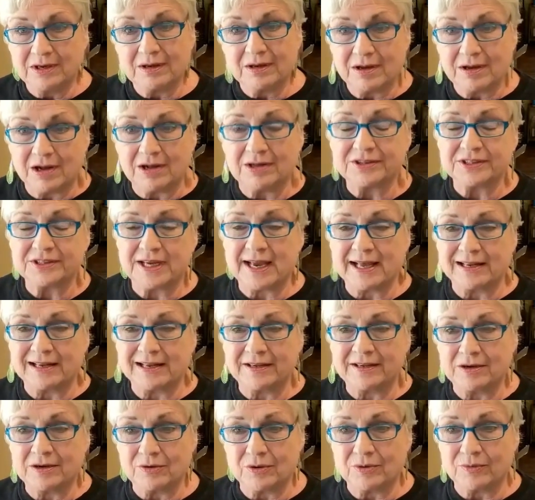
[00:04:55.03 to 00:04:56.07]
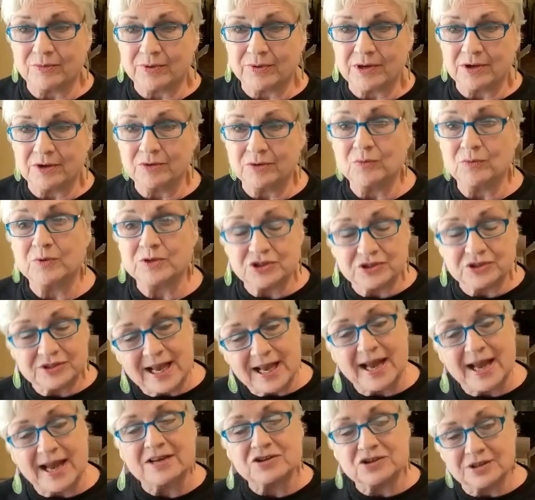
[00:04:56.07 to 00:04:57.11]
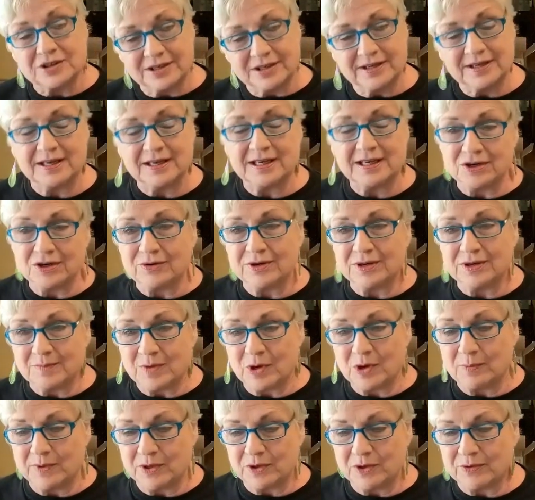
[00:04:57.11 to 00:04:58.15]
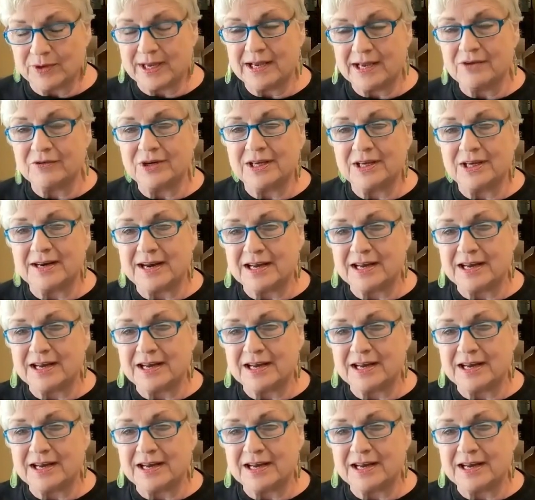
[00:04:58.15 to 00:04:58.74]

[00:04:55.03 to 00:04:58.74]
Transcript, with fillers: called Kali Oka Road, which is actually here in Mobile County.